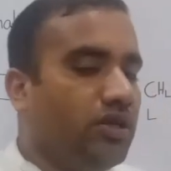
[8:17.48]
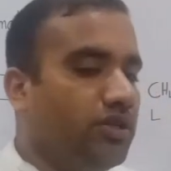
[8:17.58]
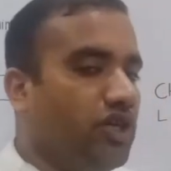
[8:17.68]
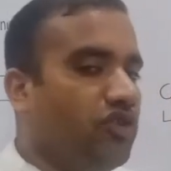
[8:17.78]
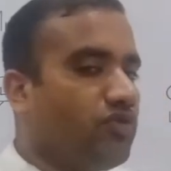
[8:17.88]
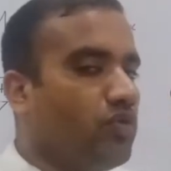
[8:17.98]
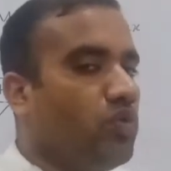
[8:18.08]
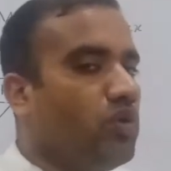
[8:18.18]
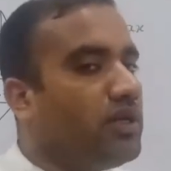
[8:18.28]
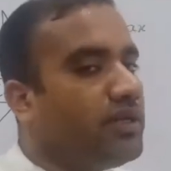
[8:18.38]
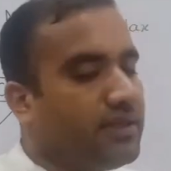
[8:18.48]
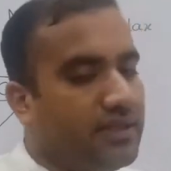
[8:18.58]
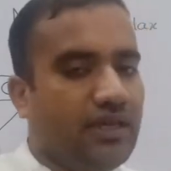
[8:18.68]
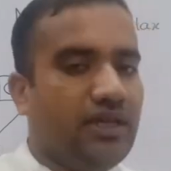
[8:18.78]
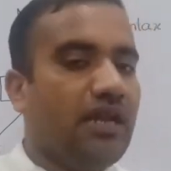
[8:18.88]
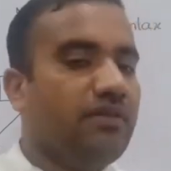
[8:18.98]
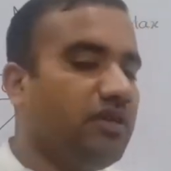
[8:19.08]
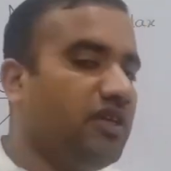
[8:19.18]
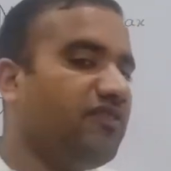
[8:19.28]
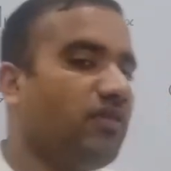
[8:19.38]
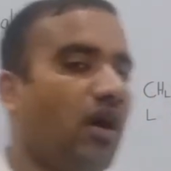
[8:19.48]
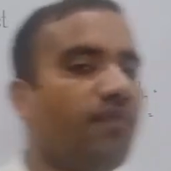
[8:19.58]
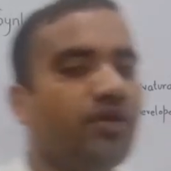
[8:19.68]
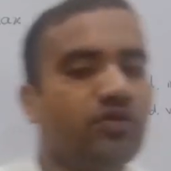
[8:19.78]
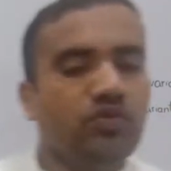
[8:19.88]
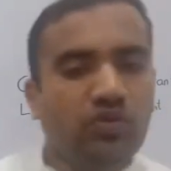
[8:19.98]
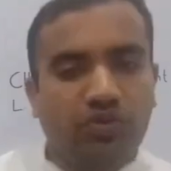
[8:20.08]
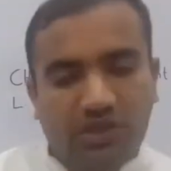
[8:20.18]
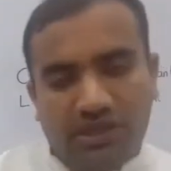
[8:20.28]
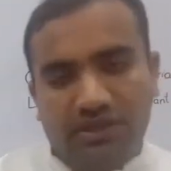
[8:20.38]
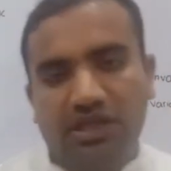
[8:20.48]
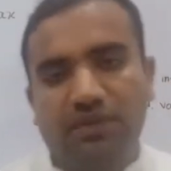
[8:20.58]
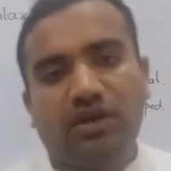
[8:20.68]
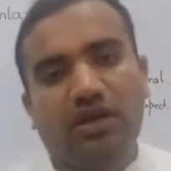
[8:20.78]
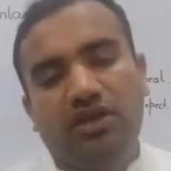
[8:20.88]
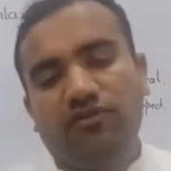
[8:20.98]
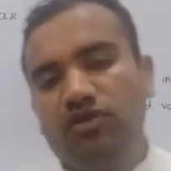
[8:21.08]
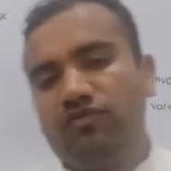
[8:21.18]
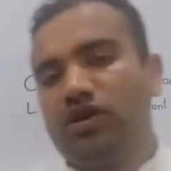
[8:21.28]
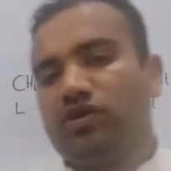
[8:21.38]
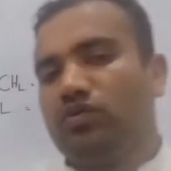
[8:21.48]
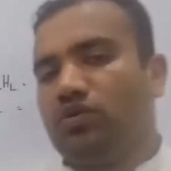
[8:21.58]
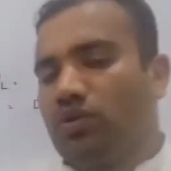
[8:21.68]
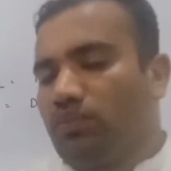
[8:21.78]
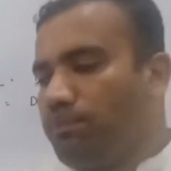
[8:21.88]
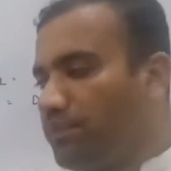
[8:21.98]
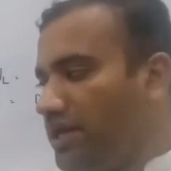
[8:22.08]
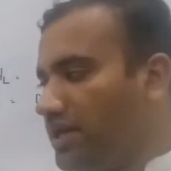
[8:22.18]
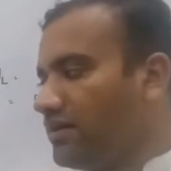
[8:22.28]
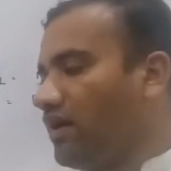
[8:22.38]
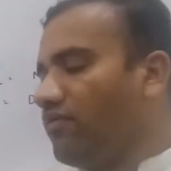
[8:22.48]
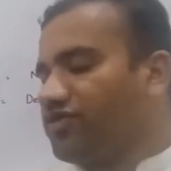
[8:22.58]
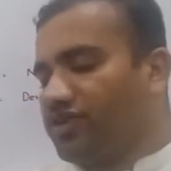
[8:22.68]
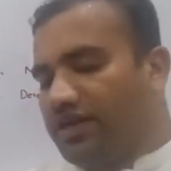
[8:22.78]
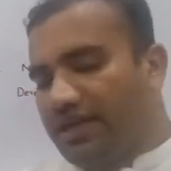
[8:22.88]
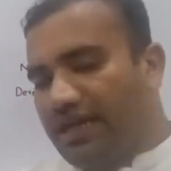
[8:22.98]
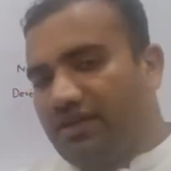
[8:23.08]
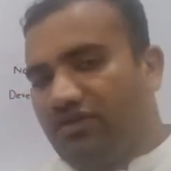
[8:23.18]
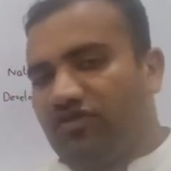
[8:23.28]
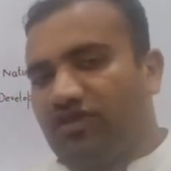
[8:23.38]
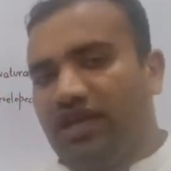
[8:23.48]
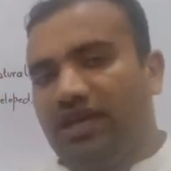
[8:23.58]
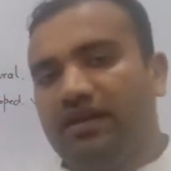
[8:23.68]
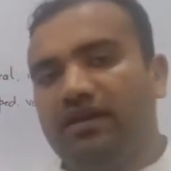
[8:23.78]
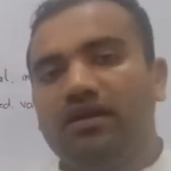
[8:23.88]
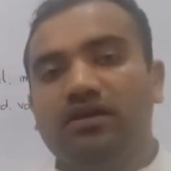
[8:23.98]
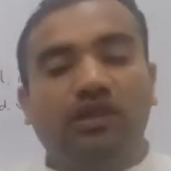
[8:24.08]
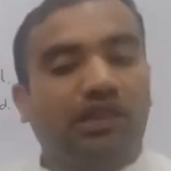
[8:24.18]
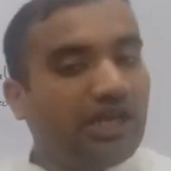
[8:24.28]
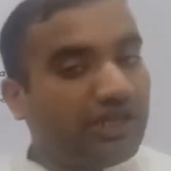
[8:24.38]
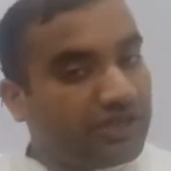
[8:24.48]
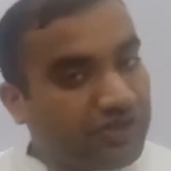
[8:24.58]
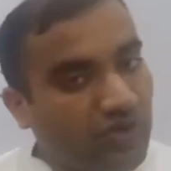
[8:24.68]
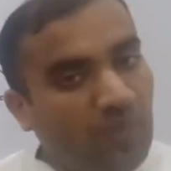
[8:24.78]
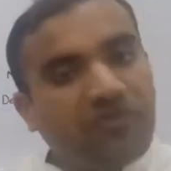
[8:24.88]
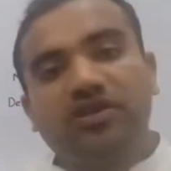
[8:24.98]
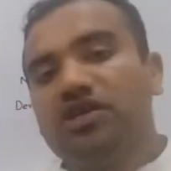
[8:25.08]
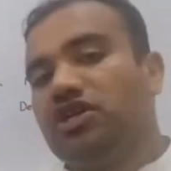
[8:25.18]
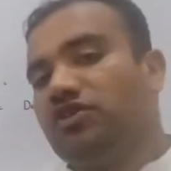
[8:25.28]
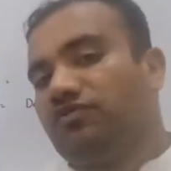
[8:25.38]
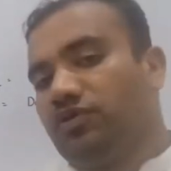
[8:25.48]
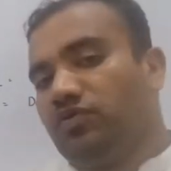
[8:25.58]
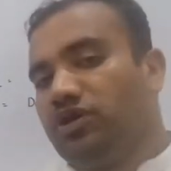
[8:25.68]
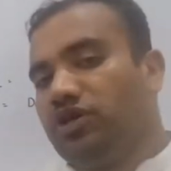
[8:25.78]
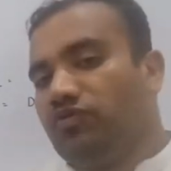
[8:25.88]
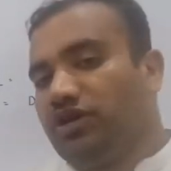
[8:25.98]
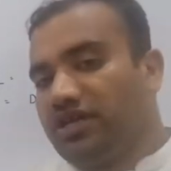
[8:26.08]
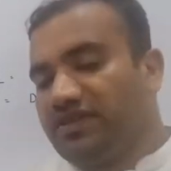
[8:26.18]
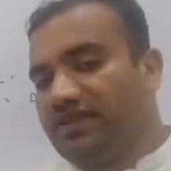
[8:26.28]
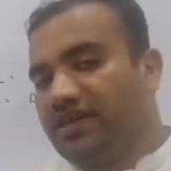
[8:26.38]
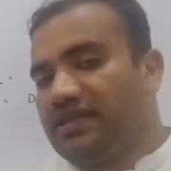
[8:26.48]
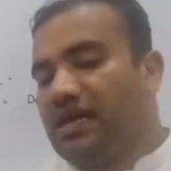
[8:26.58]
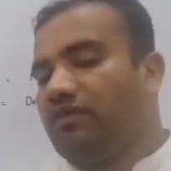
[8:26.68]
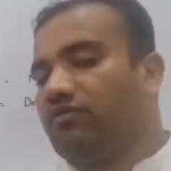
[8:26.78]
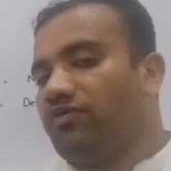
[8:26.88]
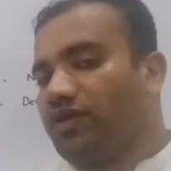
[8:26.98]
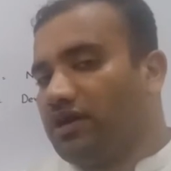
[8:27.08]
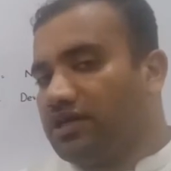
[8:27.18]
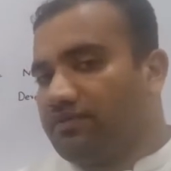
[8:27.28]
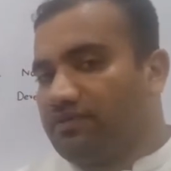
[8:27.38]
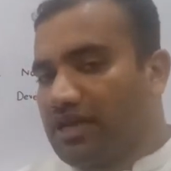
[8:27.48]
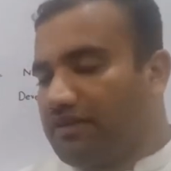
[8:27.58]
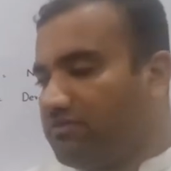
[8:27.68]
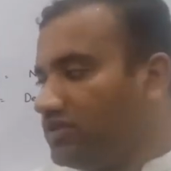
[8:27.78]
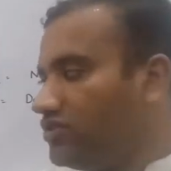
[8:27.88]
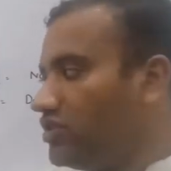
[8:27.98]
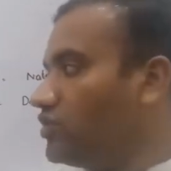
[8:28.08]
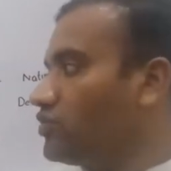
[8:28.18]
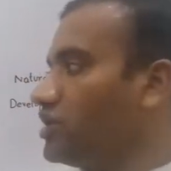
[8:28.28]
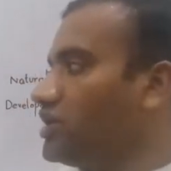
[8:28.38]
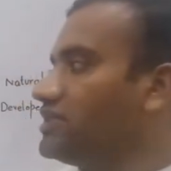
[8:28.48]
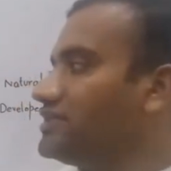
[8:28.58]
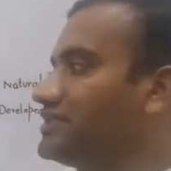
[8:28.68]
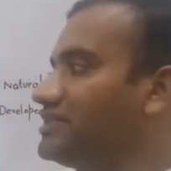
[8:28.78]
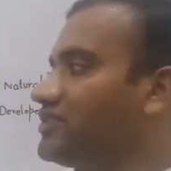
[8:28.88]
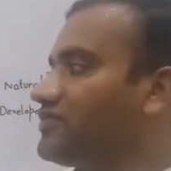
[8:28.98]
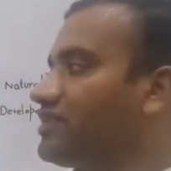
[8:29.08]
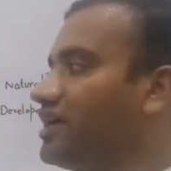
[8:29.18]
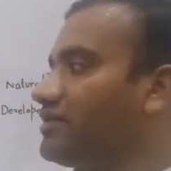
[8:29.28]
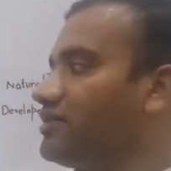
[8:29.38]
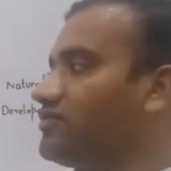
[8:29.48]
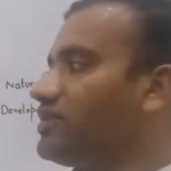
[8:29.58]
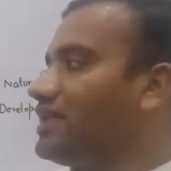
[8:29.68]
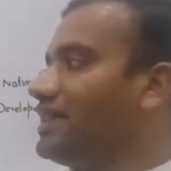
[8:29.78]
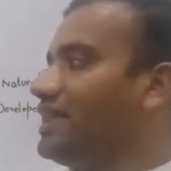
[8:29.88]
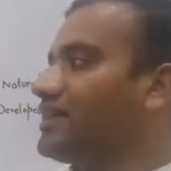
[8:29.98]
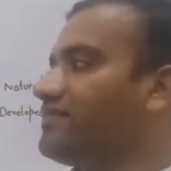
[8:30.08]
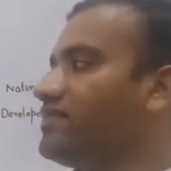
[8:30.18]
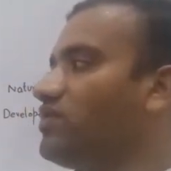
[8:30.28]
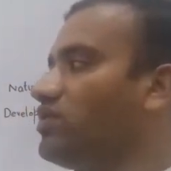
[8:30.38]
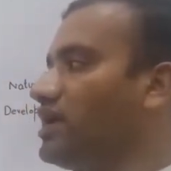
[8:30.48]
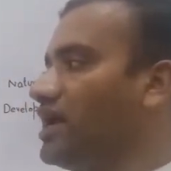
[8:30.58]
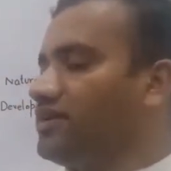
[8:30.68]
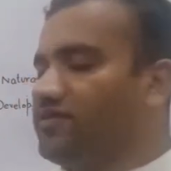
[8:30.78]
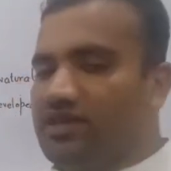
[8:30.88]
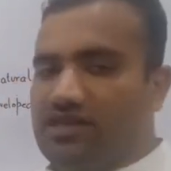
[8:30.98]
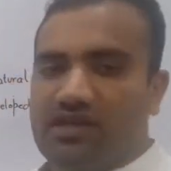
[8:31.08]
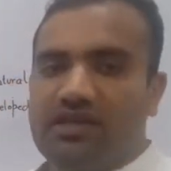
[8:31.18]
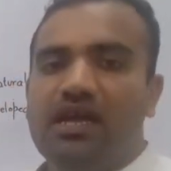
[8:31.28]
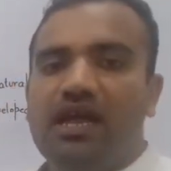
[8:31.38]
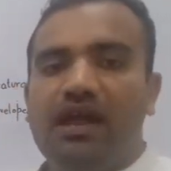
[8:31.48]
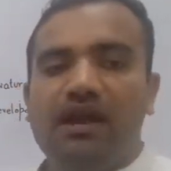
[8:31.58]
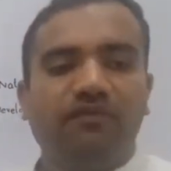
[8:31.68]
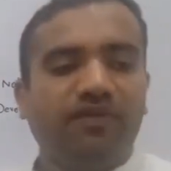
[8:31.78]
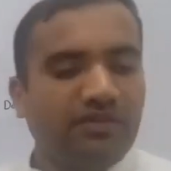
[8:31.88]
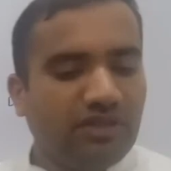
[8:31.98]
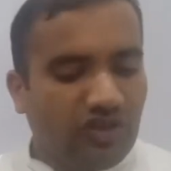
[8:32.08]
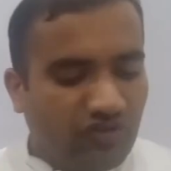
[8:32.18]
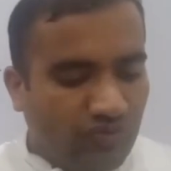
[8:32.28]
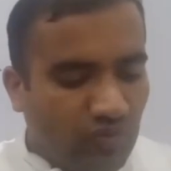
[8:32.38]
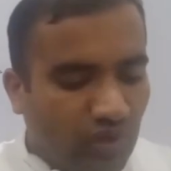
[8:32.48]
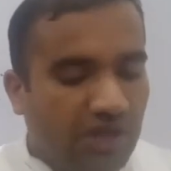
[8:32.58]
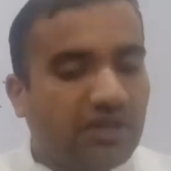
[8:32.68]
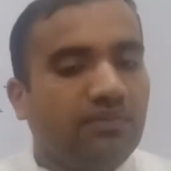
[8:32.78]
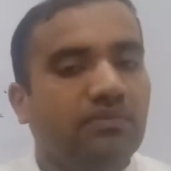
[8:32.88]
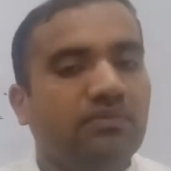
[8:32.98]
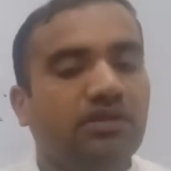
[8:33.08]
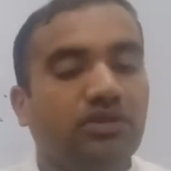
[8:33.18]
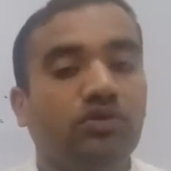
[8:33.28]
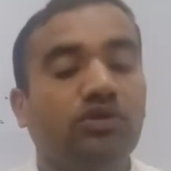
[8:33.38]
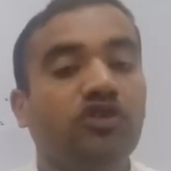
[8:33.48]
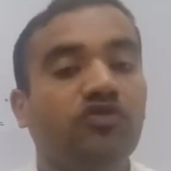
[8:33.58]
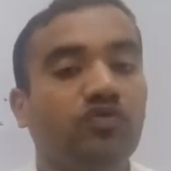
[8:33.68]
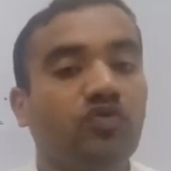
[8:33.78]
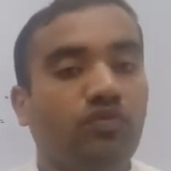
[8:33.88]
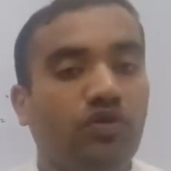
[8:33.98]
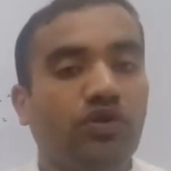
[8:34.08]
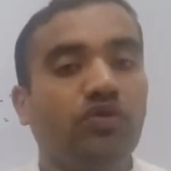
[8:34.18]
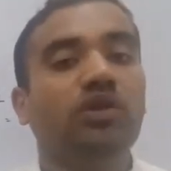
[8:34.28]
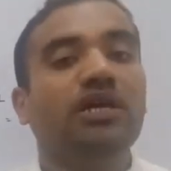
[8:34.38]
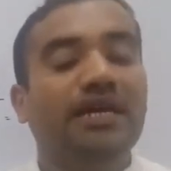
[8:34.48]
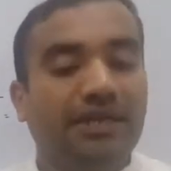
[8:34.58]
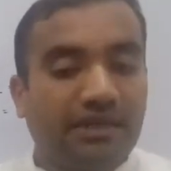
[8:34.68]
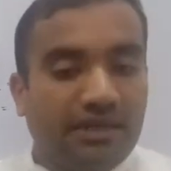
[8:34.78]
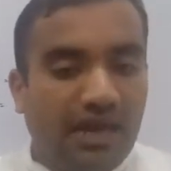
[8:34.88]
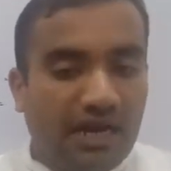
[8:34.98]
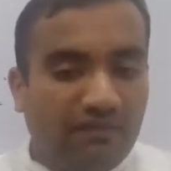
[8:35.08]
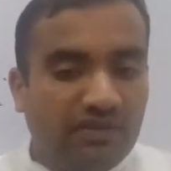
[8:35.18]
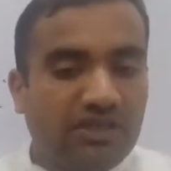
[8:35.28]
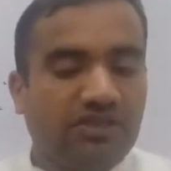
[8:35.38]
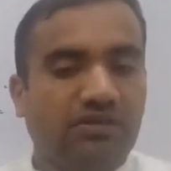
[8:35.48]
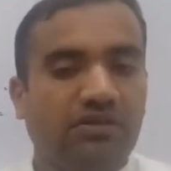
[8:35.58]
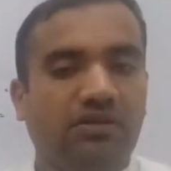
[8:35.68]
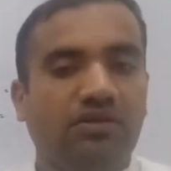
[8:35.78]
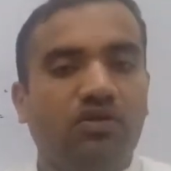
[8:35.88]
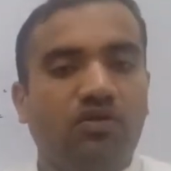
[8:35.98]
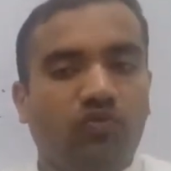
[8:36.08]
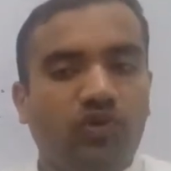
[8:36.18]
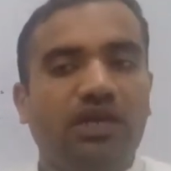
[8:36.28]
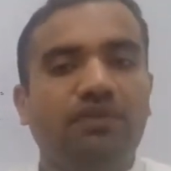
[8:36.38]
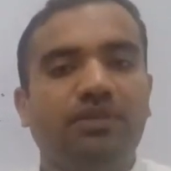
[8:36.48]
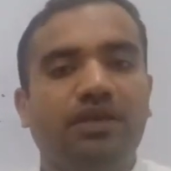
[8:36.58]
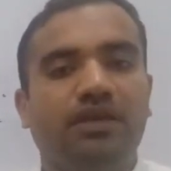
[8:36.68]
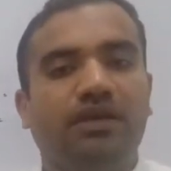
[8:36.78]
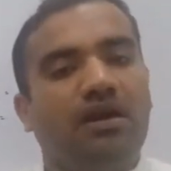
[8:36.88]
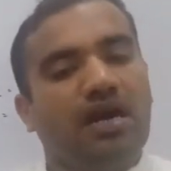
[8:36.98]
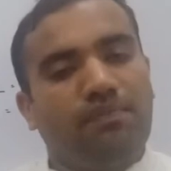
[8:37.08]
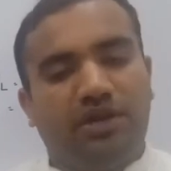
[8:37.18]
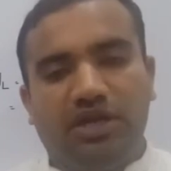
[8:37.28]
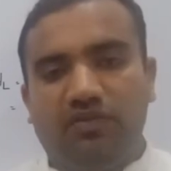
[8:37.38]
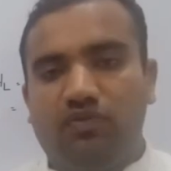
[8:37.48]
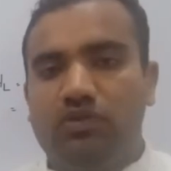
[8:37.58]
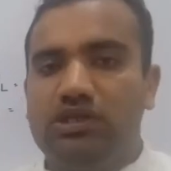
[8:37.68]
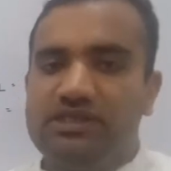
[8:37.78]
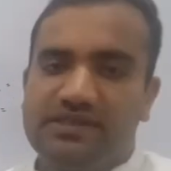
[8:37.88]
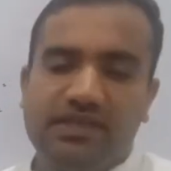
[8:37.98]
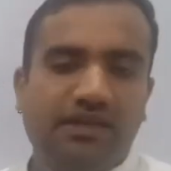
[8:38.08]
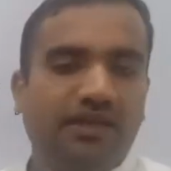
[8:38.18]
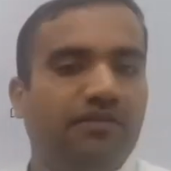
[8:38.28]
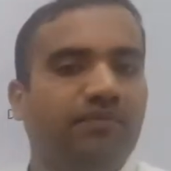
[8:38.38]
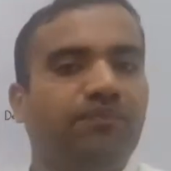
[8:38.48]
these two things, and these are the two crucial things, because if we want to make our sentence like Chomsky is viewing, we can say that our faculty of language looking just like this lexicon and CHL. And when these two atoms do these two modules interact with each other, we can make a meaningful sentence.